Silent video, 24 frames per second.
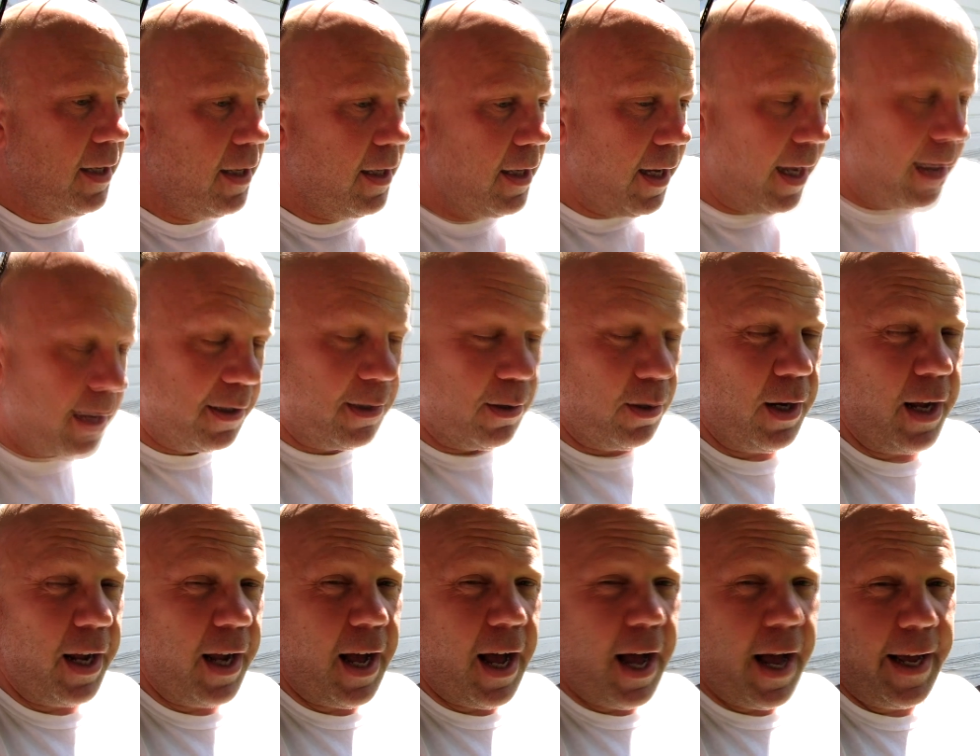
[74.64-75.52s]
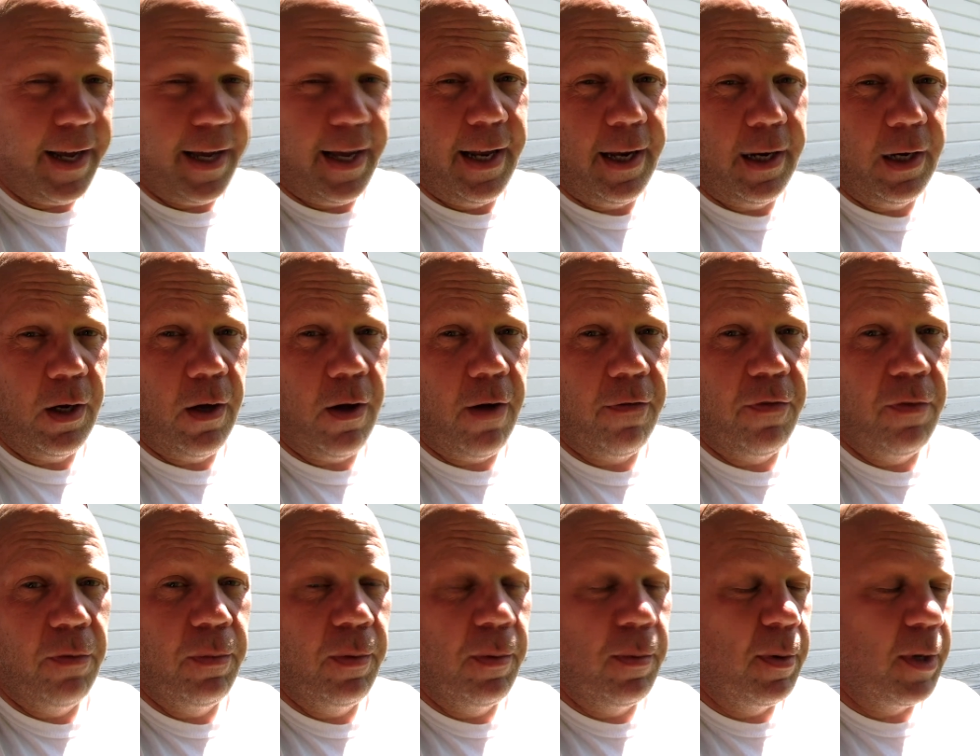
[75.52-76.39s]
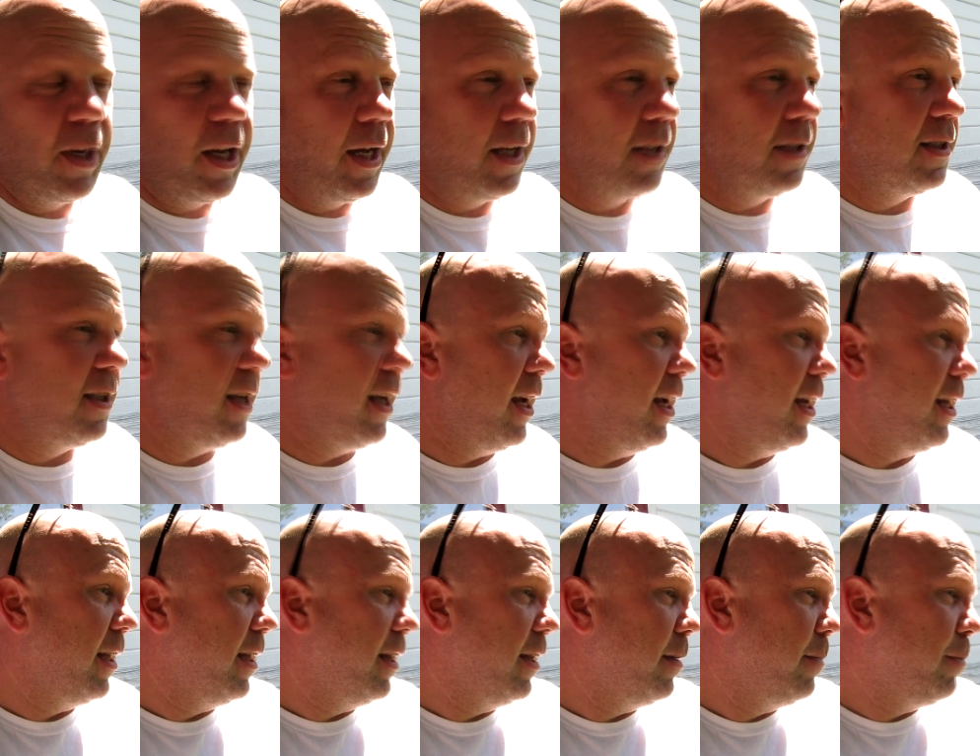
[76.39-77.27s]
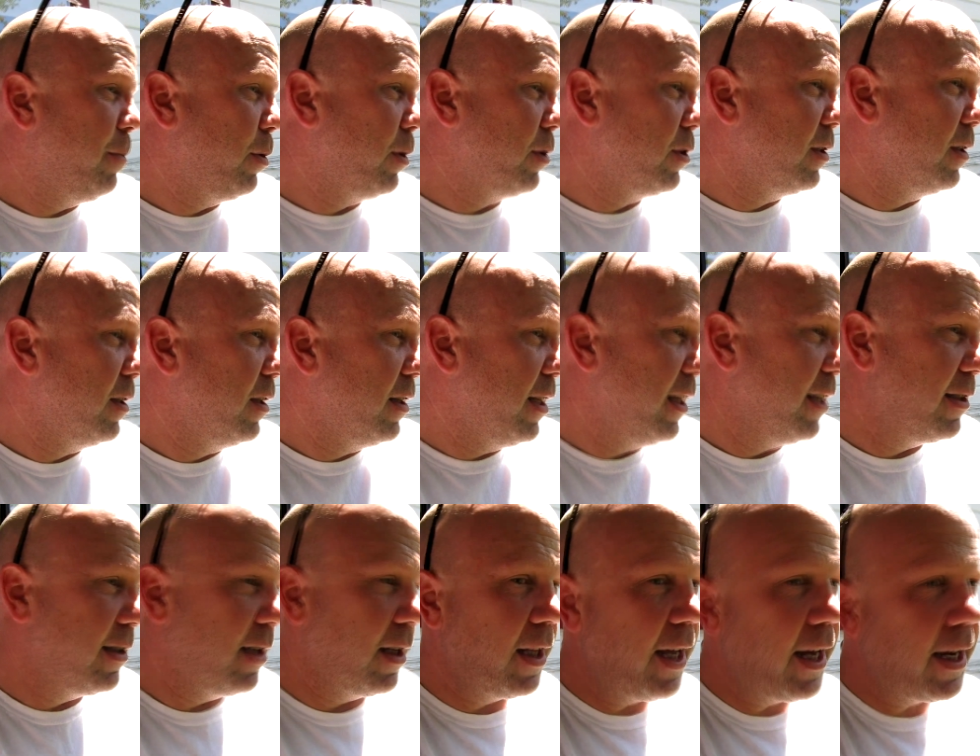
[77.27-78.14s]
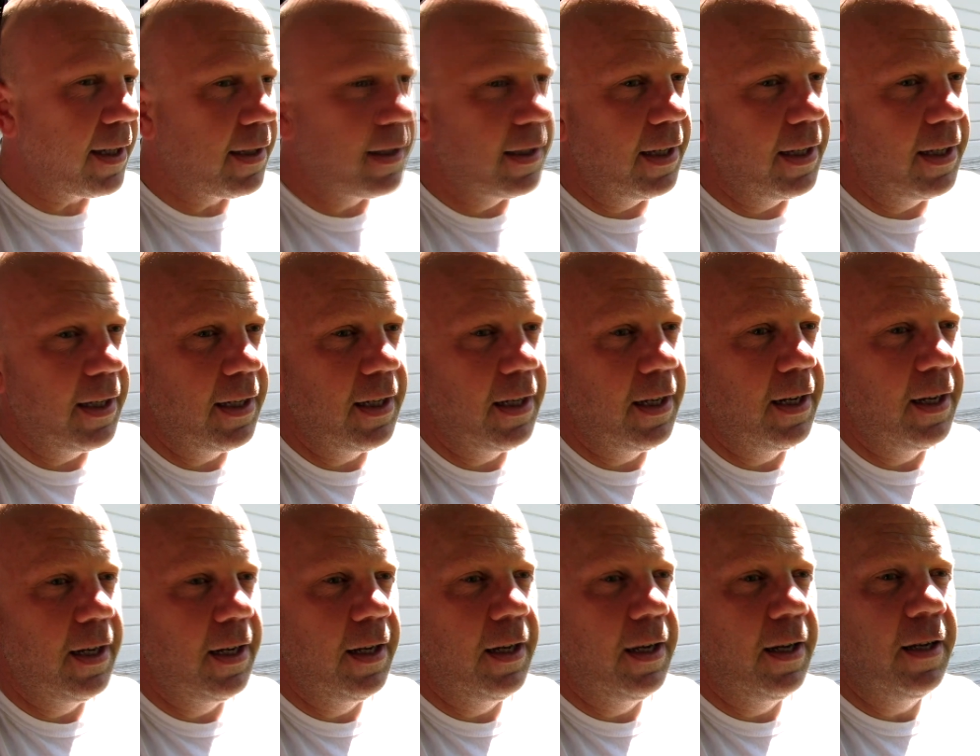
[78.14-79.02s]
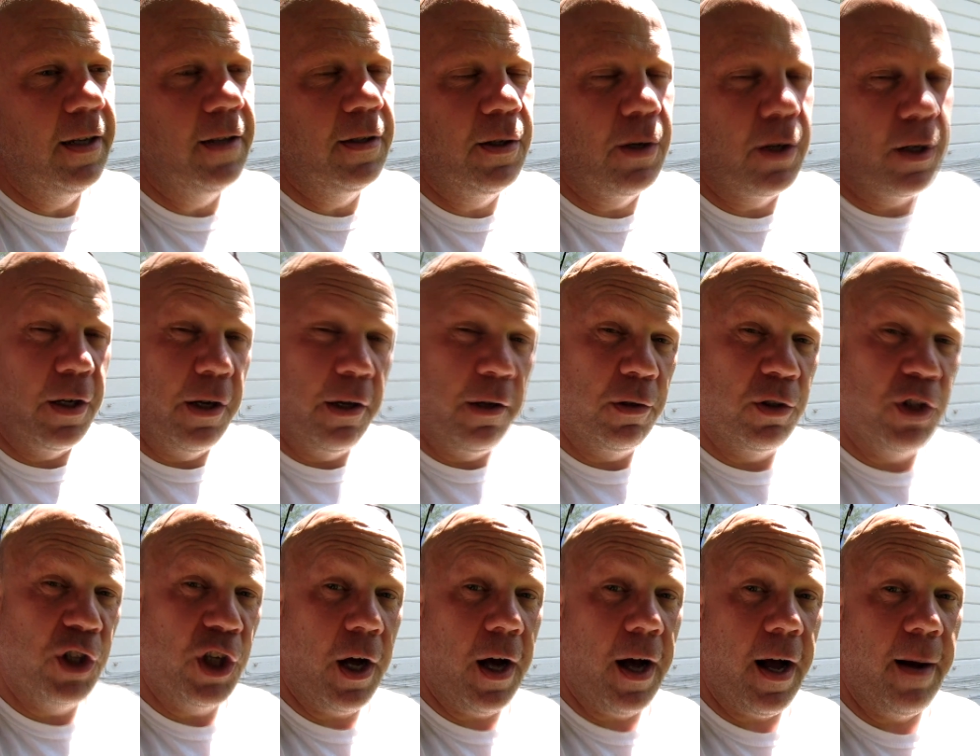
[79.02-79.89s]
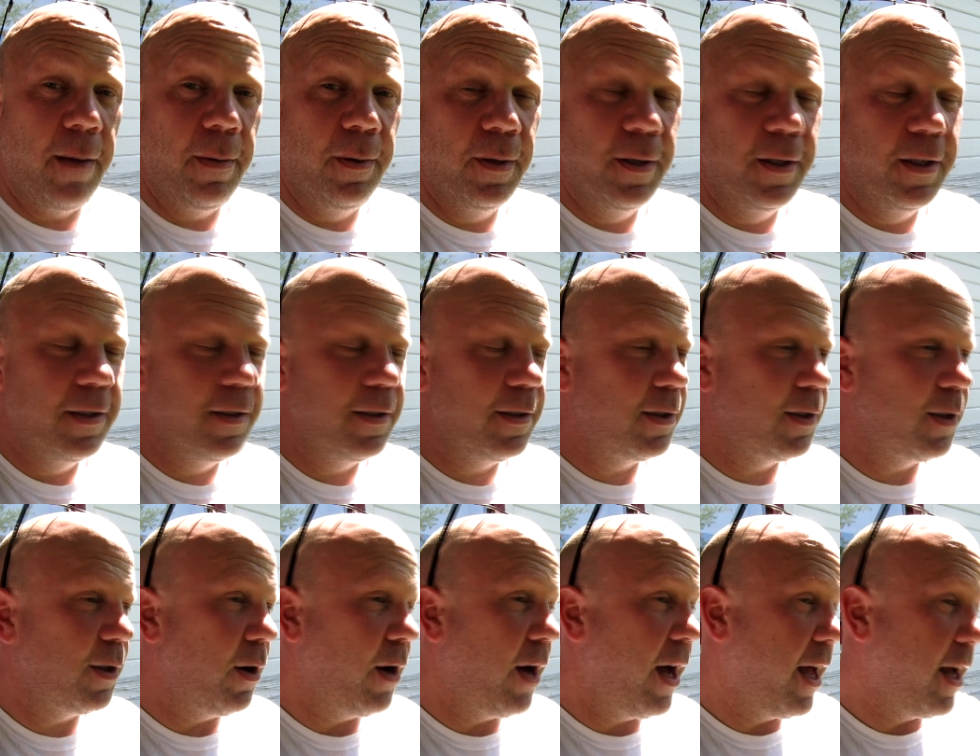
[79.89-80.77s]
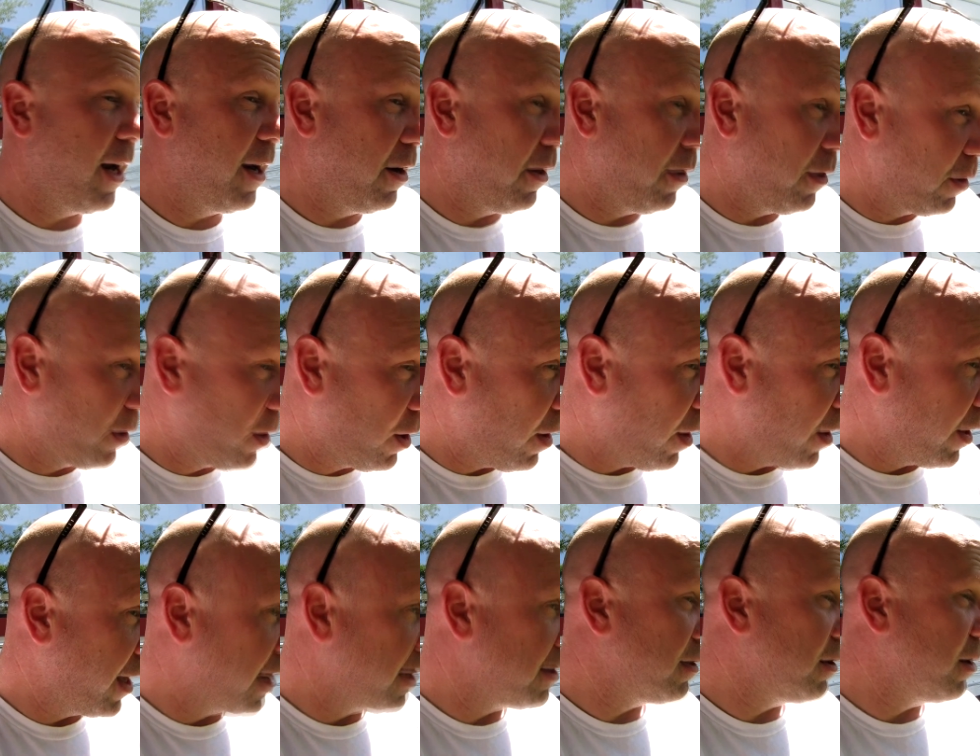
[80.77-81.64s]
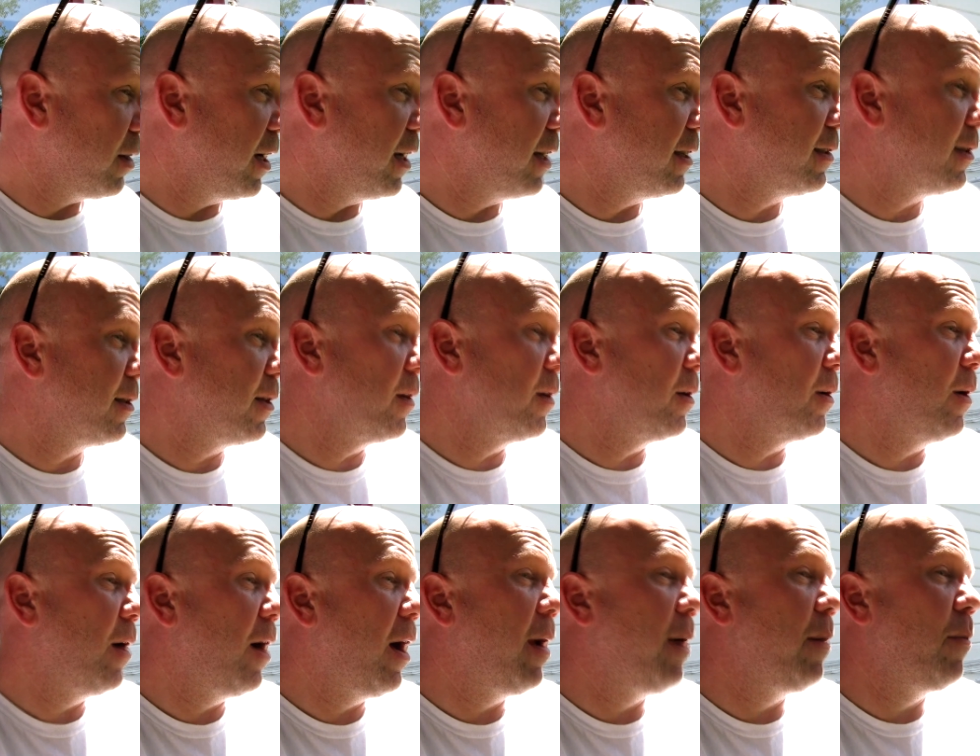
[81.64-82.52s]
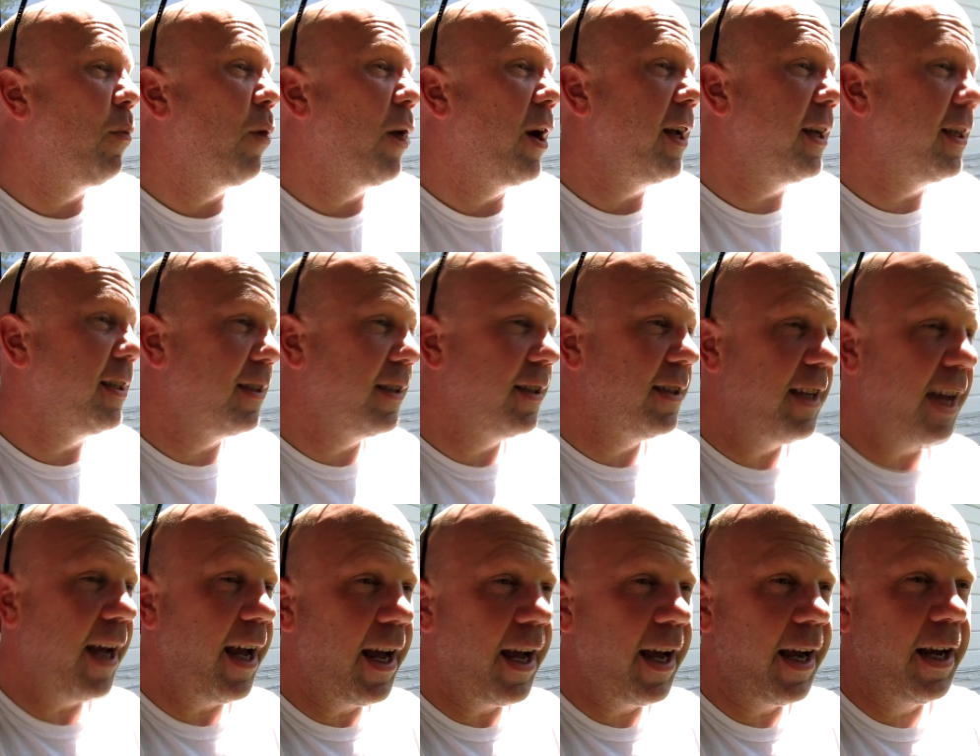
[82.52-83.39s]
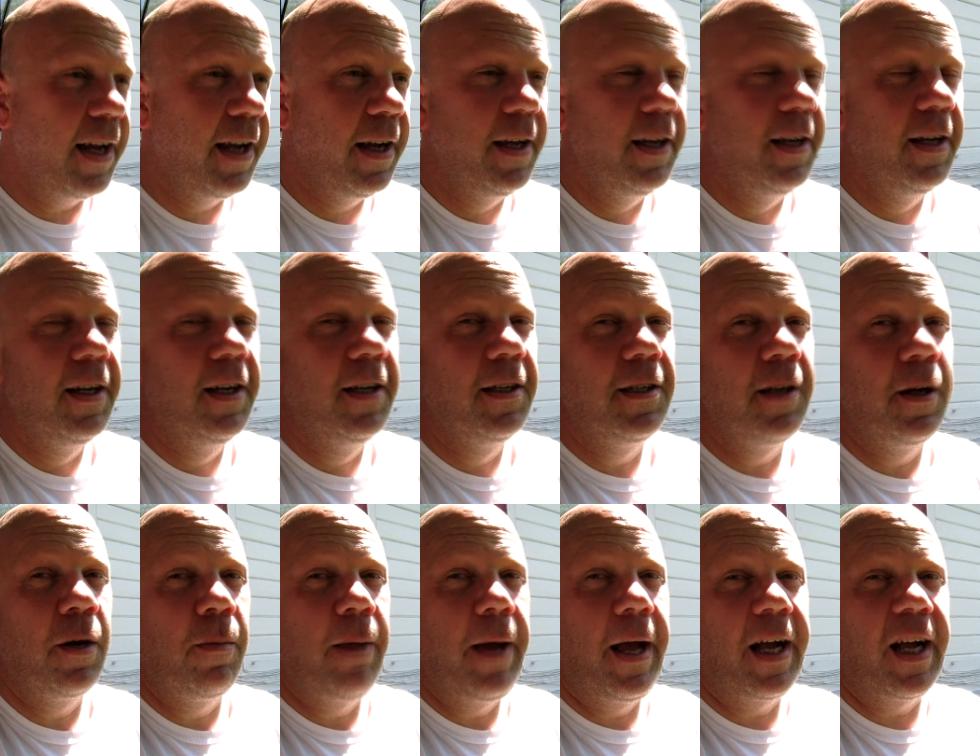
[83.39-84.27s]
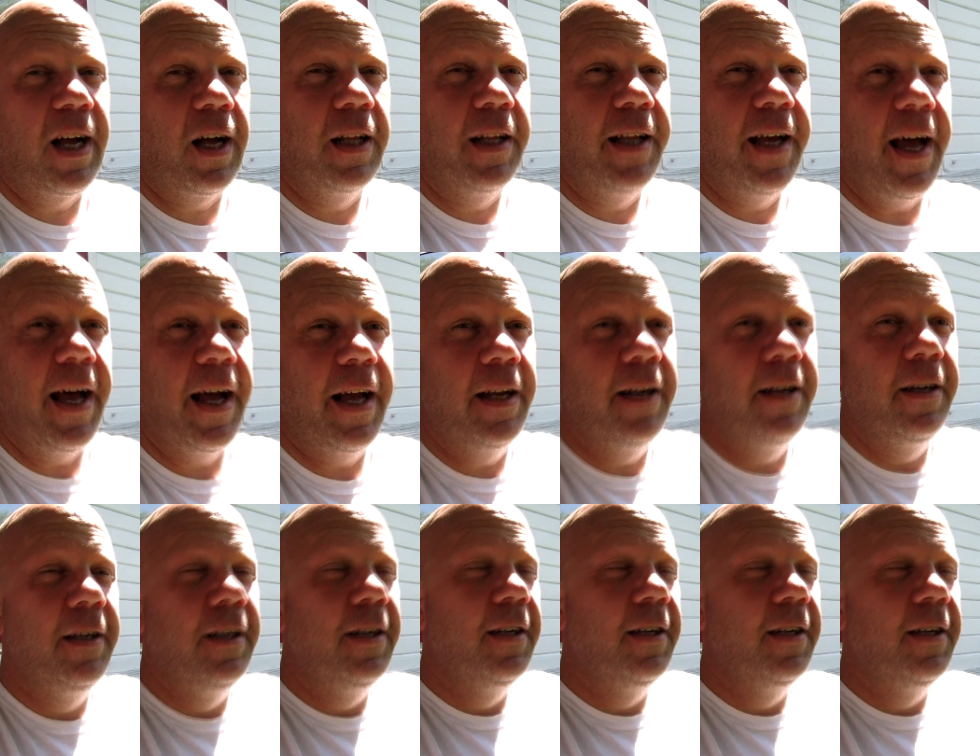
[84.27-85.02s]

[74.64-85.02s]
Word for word: Yesterday I got a call from them again saying that the person that they selected took another job. So I had another call yesterday, so I am waiting today to hear back on that.